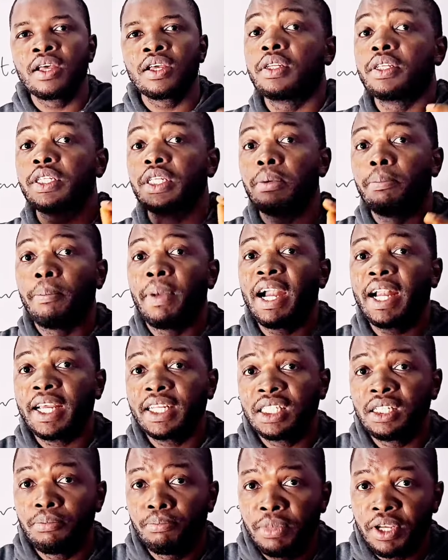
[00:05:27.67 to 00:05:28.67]
the
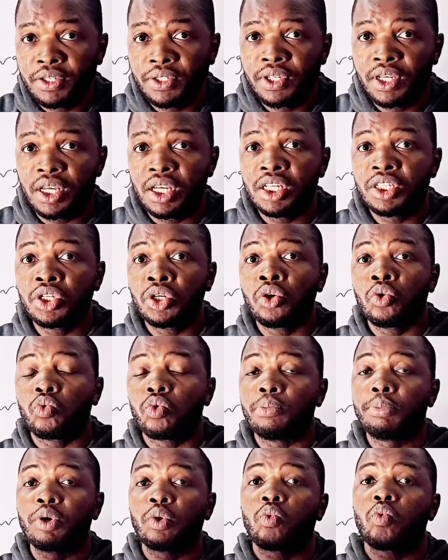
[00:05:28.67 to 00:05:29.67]
marketing message
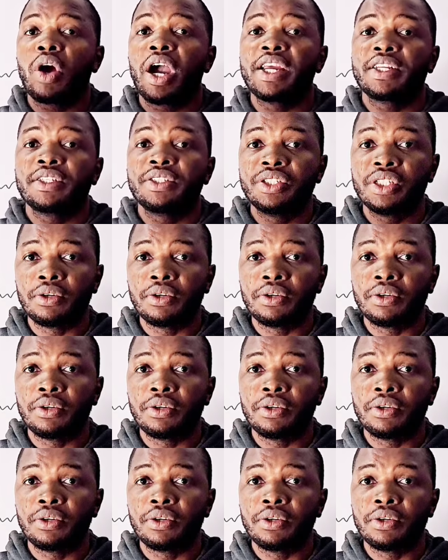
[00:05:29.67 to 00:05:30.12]
will be quite